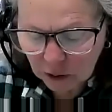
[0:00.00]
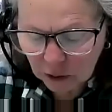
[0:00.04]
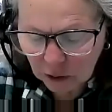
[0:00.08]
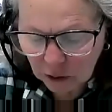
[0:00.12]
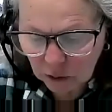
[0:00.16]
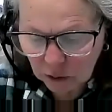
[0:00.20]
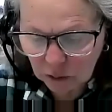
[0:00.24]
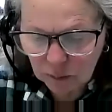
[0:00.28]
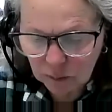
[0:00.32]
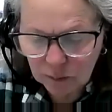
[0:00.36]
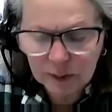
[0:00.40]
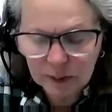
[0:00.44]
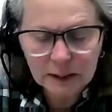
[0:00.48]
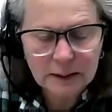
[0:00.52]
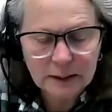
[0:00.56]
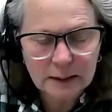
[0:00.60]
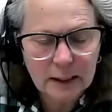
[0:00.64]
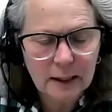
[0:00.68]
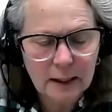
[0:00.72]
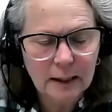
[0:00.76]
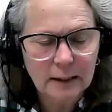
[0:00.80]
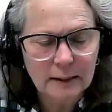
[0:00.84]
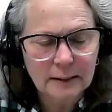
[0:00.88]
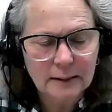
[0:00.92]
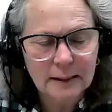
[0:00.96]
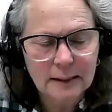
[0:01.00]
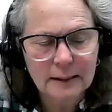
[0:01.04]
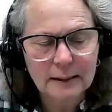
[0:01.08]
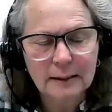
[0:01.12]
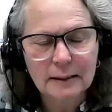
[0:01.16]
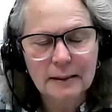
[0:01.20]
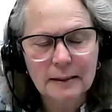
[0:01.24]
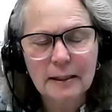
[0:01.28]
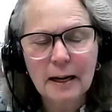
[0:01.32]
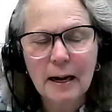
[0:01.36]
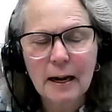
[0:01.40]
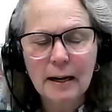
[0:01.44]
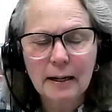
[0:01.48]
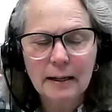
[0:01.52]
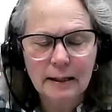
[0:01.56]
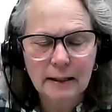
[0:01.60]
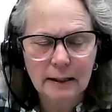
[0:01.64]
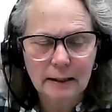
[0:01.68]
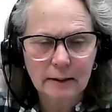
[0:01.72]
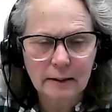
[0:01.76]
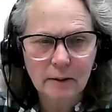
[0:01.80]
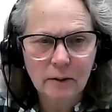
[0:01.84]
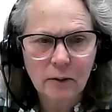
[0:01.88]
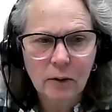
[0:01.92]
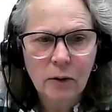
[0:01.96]
cured meats contest tied
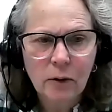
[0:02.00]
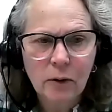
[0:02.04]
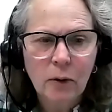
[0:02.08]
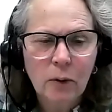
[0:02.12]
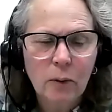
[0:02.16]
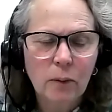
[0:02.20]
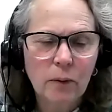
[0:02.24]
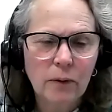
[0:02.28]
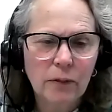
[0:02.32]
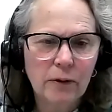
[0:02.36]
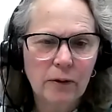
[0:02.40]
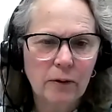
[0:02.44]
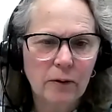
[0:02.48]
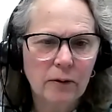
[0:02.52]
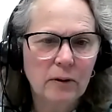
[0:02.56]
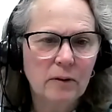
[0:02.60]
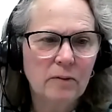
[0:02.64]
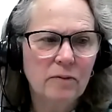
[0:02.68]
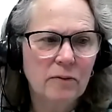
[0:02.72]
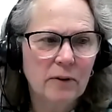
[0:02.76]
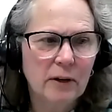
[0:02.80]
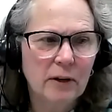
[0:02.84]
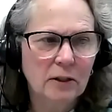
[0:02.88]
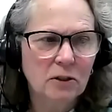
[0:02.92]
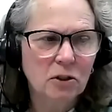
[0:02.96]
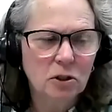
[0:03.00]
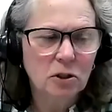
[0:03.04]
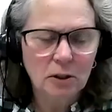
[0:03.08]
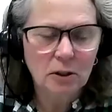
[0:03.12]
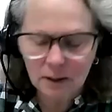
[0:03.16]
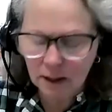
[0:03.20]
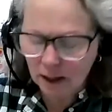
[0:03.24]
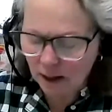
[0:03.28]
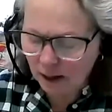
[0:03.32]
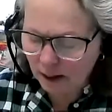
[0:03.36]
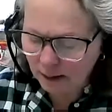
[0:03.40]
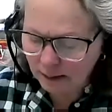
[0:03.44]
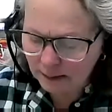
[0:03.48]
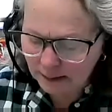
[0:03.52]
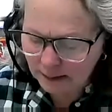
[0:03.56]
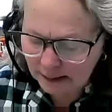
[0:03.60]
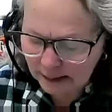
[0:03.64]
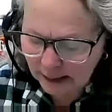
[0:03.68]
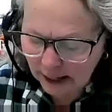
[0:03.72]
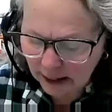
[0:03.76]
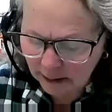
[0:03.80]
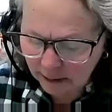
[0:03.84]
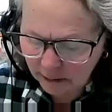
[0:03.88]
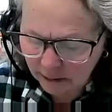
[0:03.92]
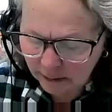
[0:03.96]
in with their convention on
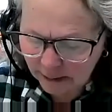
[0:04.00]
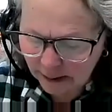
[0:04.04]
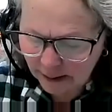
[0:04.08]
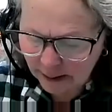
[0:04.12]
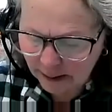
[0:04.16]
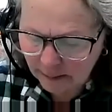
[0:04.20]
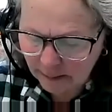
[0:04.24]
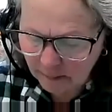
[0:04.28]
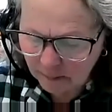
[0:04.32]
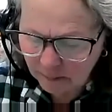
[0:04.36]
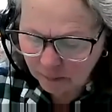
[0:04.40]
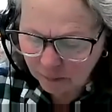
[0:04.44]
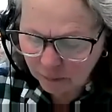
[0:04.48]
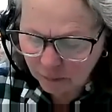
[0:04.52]
Saturday.